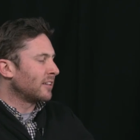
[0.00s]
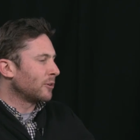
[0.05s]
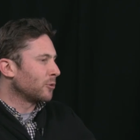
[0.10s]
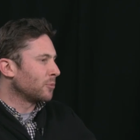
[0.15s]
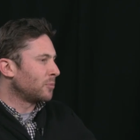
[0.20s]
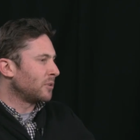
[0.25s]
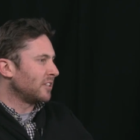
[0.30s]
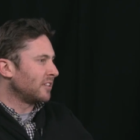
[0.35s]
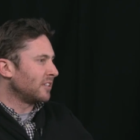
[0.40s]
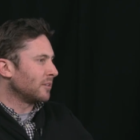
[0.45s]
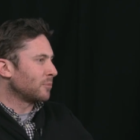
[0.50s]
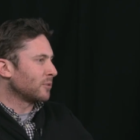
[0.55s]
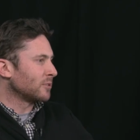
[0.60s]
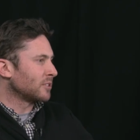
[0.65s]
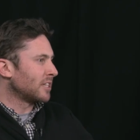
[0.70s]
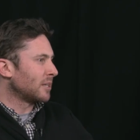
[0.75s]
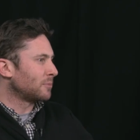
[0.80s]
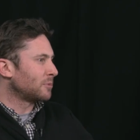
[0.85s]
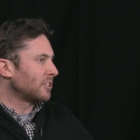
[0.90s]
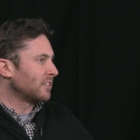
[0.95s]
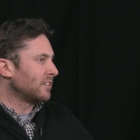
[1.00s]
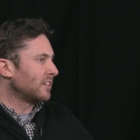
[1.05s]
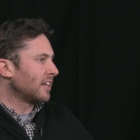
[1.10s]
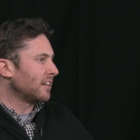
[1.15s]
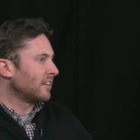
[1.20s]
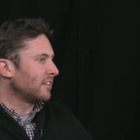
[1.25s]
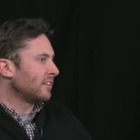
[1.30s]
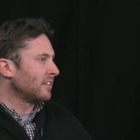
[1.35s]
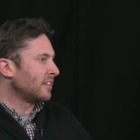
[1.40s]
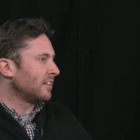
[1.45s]
there would be the perception
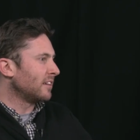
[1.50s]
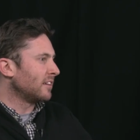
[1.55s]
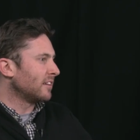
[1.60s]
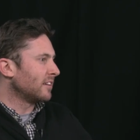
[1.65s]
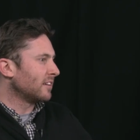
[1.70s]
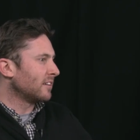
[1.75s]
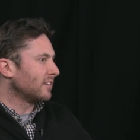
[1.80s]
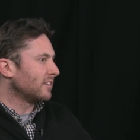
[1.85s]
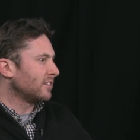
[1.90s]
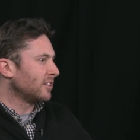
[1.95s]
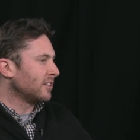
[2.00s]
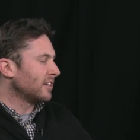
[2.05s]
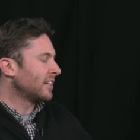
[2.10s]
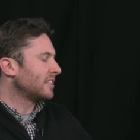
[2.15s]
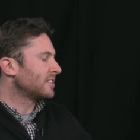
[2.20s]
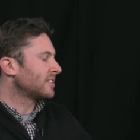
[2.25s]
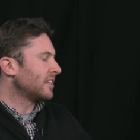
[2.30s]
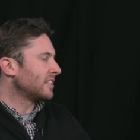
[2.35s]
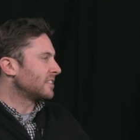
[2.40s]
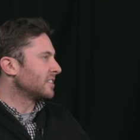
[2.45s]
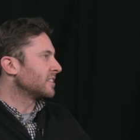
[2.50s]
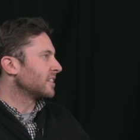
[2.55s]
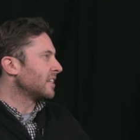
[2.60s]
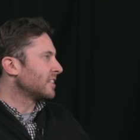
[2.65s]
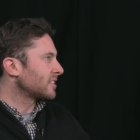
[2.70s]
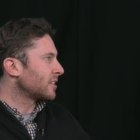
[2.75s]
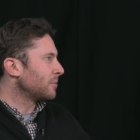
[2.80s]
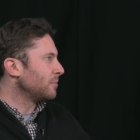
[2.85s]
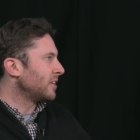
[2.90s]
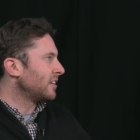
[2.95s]
that the uh, United States is
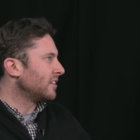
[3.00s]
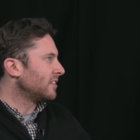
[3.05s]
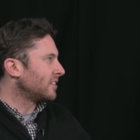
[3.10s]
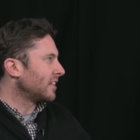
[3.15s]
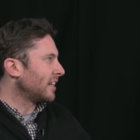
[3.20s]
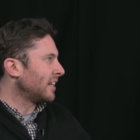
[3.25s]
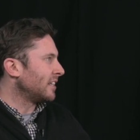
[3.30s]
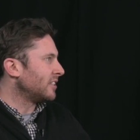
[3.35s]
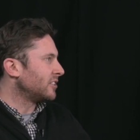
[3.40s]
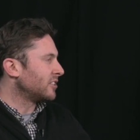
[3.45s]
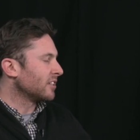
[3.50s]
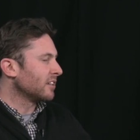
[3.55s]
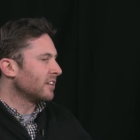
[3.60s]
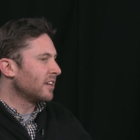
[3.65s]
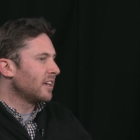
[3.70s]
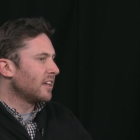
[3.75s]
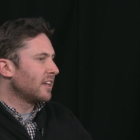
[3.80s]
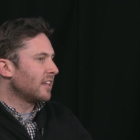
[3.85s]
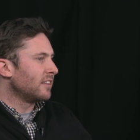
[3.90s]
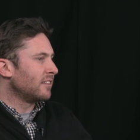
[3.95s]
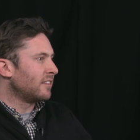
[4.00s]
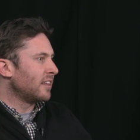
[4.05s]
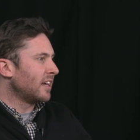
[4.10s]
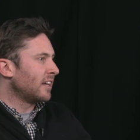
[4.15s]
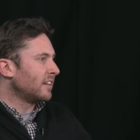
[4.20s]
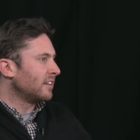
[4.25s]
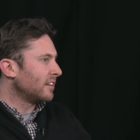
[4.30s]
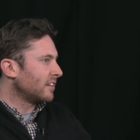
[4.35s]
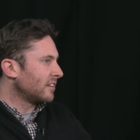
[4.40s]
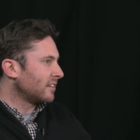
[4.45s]
less committed to Asia
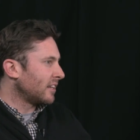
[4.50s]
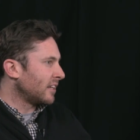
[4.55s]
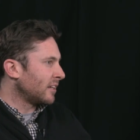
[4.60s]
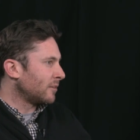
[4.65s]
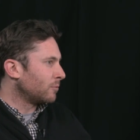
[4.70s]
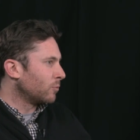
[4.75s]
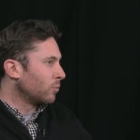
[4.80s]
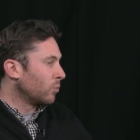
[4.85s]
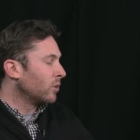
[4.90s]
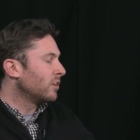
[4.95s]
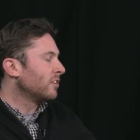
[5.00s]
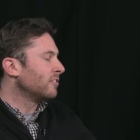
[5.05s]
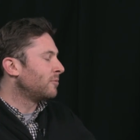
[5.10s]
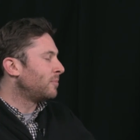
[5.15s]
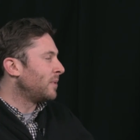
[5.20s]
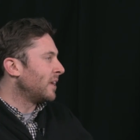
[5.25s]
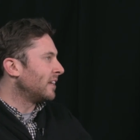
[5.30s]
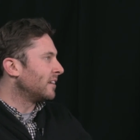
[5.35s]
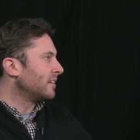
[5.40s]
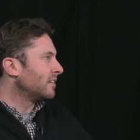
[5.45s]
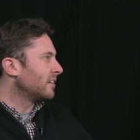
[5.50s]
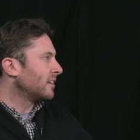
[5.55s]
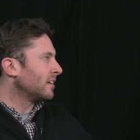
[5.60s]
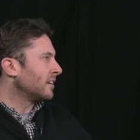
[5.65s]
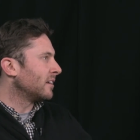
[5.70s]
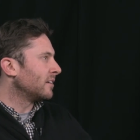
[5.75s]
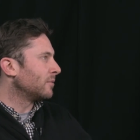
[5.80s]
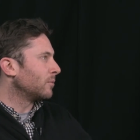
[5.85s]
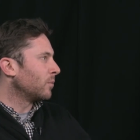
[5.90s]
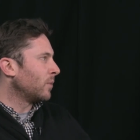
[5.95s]
than it would have been
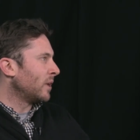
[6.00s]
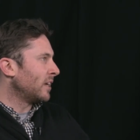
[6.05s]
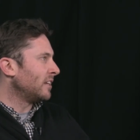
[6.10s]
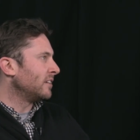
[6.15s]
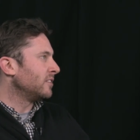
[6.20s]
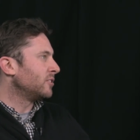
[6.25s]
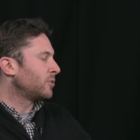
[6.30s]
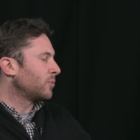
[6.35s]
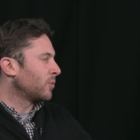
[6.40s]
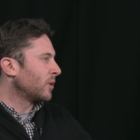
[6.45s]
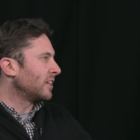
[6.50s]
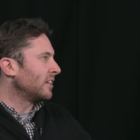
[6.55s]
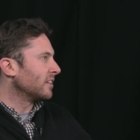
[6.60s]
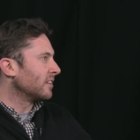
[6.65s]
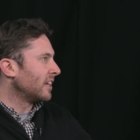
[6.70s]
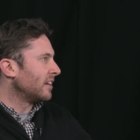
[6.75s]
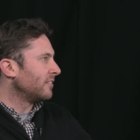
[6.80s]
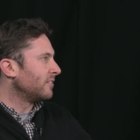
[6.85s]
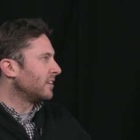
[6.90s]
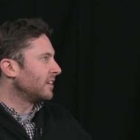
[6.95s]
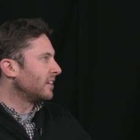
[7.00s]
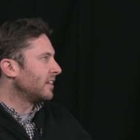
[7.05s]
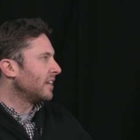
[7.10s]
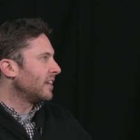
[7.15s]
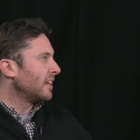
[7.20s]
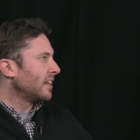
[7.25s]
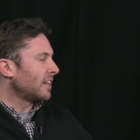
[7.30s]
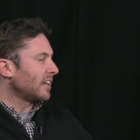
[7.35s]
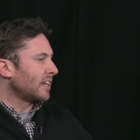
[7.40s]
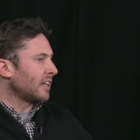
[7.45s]
uh, when in 2011
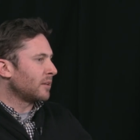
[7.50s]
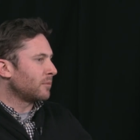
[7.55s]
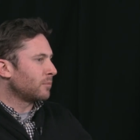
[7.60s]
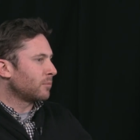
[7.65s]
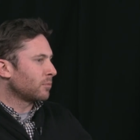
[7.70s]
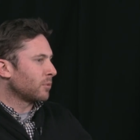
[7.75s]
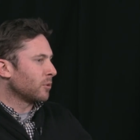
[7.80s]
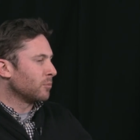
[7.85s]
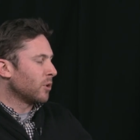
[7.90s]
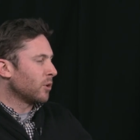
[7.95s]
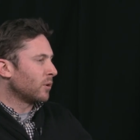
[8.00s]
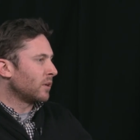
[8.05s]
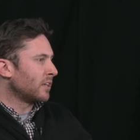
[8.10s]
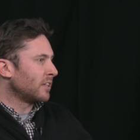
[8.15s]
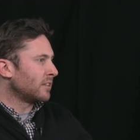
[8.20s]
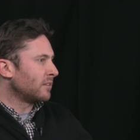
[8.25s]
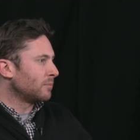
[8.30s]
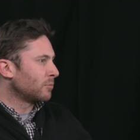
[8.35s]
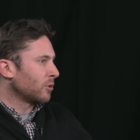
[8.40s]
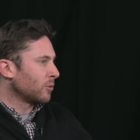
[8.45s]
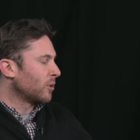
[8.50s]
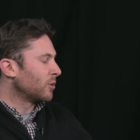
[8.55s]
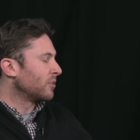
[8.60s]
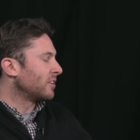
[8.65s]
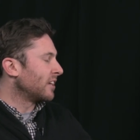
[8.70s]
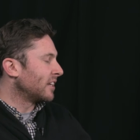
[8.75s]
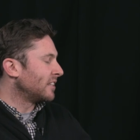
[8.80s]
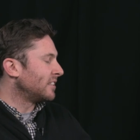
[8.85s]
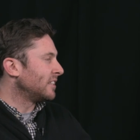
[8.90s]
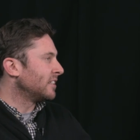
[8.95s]
it, it
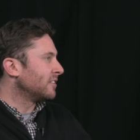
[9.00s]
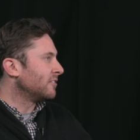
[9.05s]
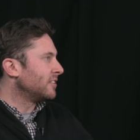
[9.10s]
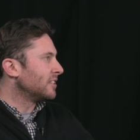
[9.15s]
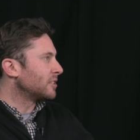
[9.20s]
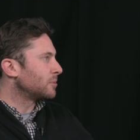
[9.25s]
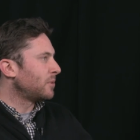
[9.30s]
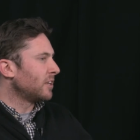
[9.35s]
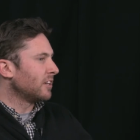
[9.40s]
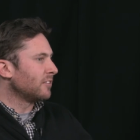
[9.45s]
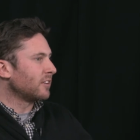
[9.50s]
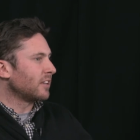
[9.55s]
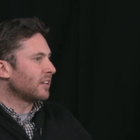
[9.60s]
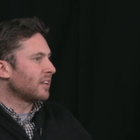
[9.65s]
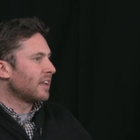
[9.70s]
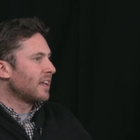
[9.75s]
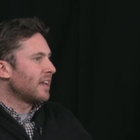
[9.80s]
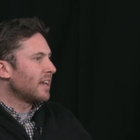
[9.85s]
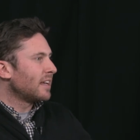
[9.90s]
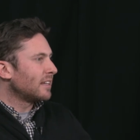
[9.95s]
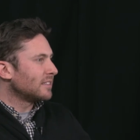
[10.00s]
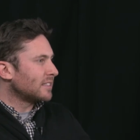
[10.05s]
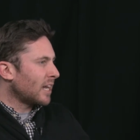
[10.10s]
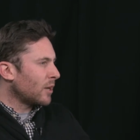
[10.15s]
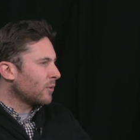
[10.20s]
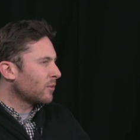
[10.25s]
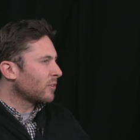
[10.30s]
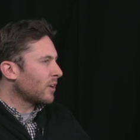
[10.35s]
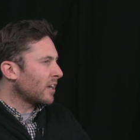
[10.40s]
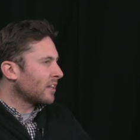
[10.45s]
promoted the idea of this pivot.
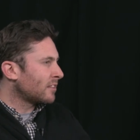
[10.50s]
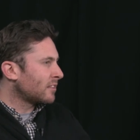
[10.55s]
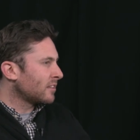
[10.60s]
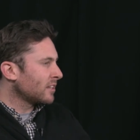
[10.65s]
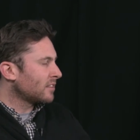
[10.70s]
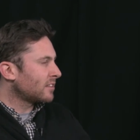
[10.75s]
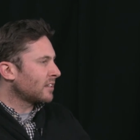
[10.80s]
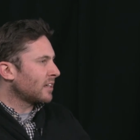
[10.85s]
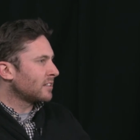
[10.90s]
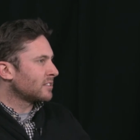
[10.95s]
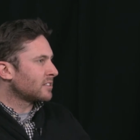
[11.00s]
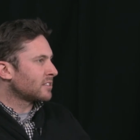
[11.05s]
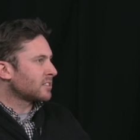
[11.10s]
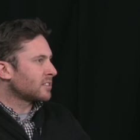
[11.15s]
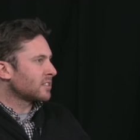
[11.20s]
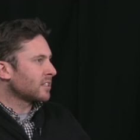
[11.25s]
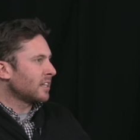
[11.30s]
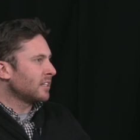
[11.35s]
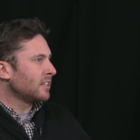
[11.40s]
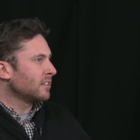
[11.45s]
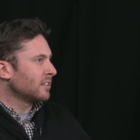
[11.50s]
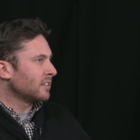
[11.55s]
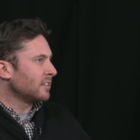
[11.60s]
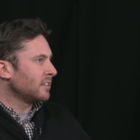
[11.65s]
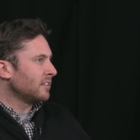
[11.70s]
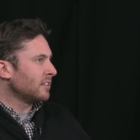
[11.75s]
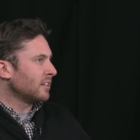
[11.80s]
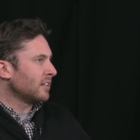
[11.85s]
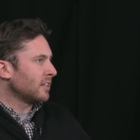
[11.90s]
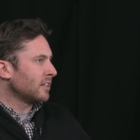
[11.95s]
However, I think that is
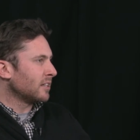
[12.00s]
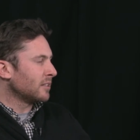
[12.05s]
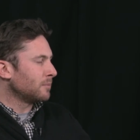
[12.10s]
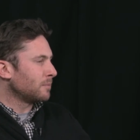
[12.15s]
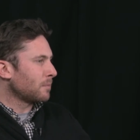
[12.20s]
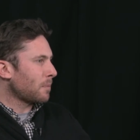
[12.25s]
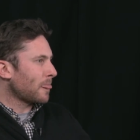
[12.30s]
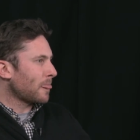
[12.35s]
slightly uh,